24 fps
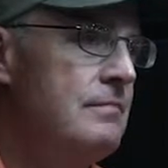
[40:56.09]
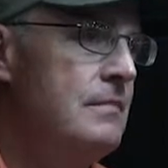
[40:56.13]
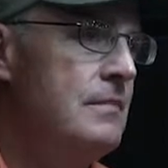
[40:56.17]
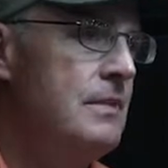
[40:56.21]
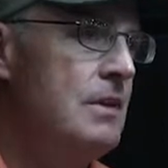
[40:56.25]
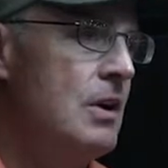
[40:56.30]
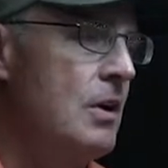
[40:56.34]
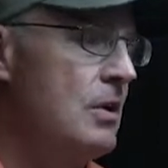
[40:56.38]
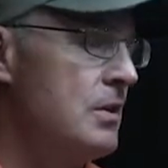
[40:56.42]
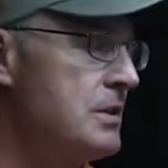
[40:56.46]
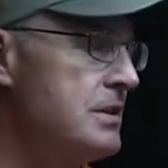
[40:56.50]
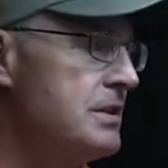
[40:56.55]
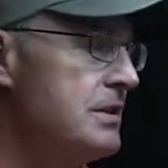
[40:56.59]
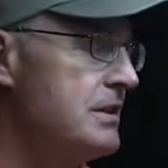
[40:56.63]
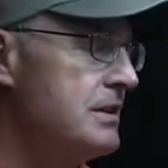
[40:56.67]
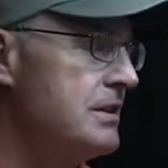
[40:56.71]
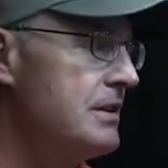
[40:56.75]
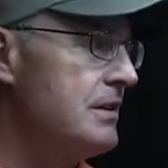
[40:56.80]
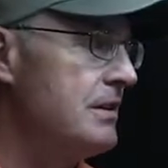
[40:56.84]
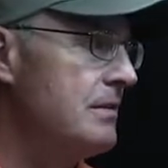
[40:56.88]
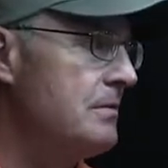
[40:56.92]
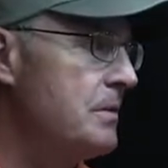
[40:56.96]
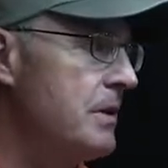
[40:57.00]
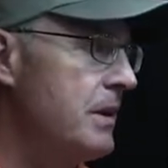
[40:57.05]

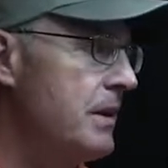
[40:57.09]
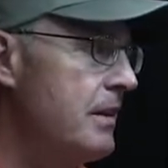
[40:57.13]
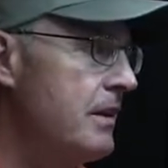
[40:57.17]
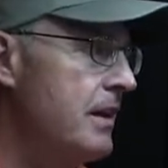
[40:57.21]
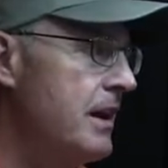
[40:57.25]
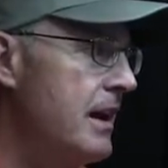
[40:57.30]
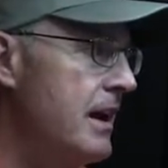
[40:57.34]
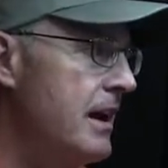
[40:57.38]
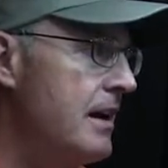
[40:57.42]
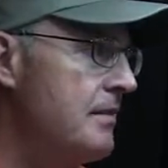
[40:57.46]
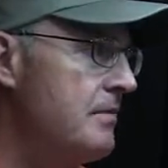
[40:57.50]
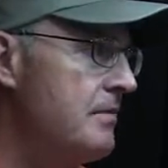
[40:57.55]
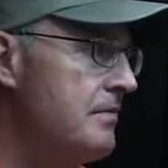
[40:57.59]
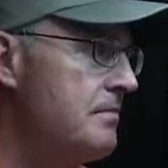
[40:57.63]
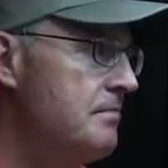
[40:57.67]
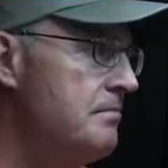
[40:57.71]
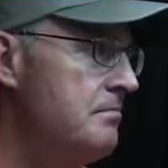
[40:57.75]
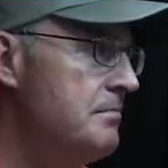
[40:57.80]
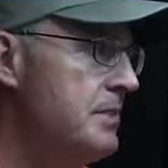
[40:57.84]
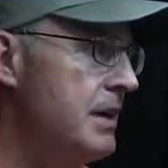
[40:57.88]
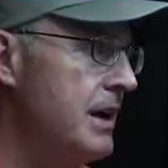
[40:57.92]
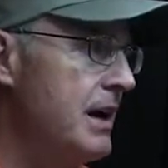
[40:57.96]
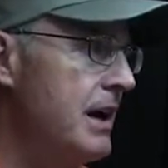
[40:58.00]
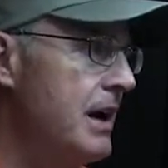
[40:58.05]
notices whether they have
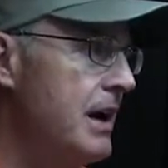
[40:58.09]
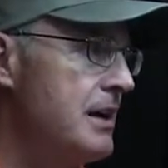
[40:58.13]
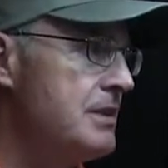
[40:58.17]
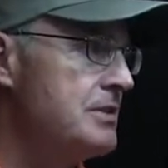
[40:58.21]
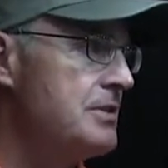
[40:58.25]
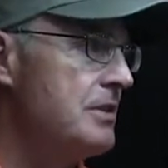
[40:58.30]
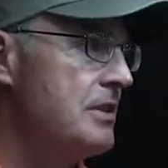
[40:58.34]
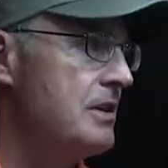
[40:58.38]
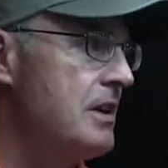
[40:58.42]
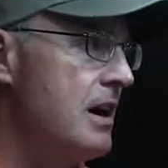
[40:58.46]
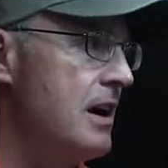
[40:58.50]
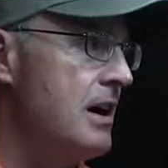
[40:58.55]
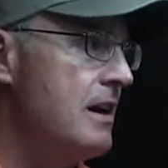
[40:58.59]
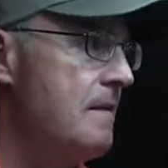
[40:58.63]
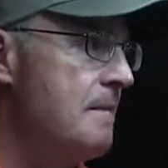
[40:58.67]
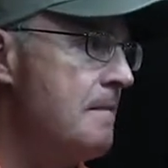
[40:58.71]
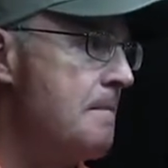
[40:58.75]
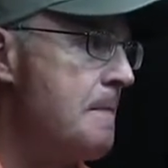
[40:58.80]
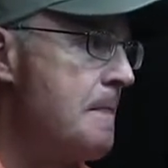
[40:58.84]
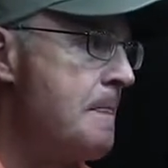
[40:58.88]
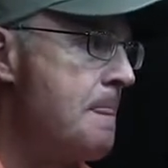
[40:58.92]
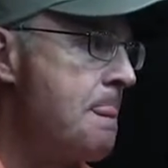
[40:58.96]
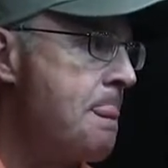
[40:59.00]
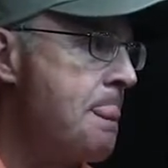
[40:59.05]
big eyes or not?
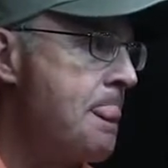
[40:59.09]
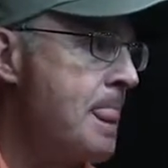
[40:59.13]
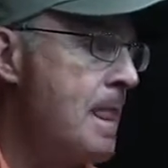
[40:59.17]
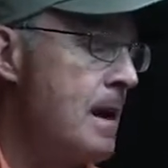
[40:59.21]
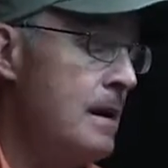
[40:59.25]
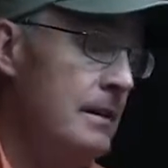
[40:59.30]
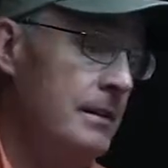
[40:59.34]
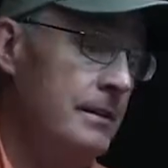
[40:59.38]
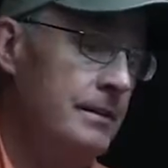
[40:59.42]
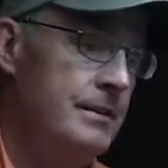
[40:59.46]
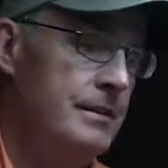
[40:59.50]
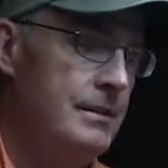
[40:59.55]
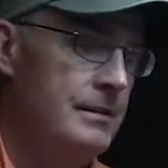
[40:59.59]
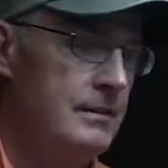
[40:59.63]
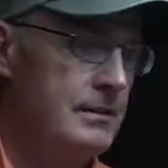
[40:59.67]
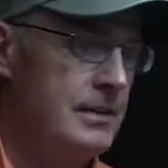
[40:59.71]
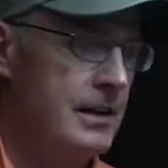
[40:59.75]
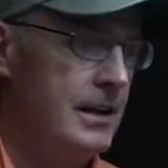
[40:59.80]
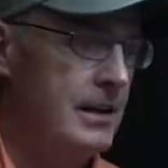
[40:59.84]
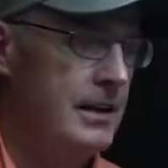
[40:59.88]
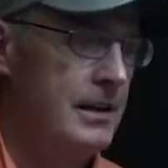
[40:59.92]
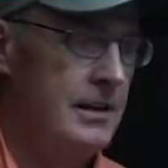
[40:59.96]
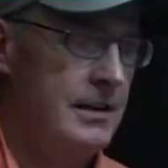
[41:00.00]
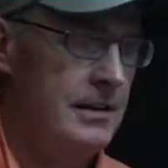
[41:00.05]
I said,
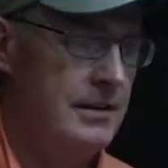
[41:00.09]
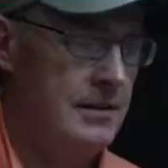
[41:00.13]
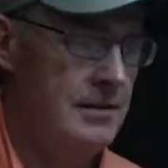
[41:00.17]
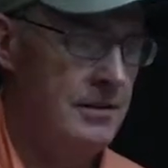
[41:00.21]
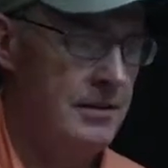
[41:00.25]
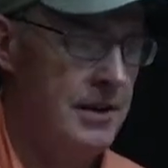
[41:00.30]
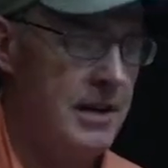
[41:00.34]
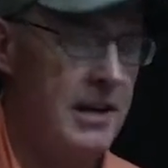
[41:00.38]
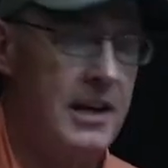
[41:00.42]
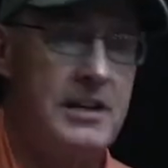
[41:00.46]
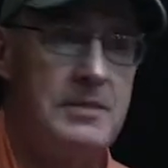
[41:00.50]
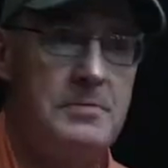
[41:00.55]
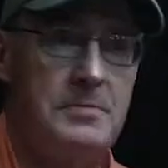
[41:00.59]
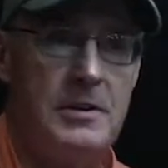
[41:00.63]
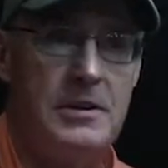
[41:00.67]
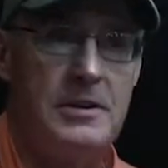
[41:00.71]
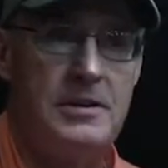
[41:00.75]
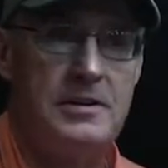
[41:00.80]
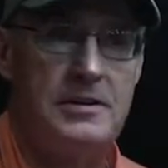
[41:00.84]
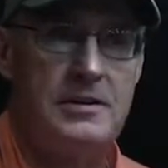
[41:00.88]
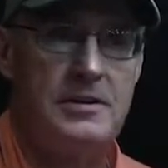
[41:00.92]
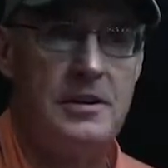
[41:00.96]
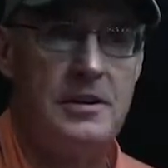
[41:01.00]
okay, you're the expert. And